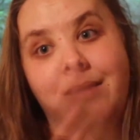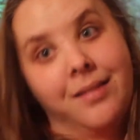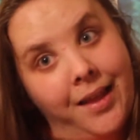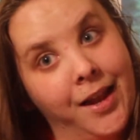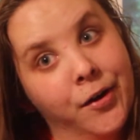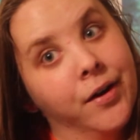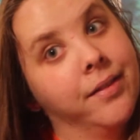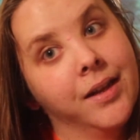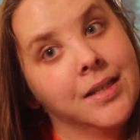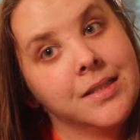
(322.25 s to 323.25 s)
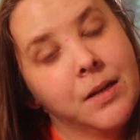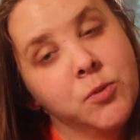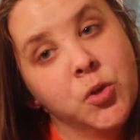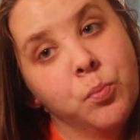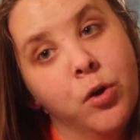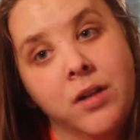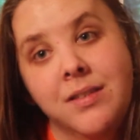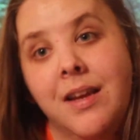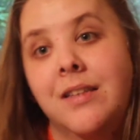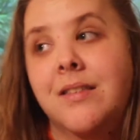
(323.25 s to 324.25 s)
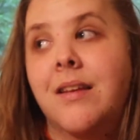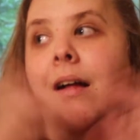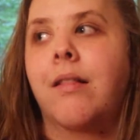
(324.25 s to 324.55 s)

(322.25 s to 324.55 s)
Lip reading: later in the conception process,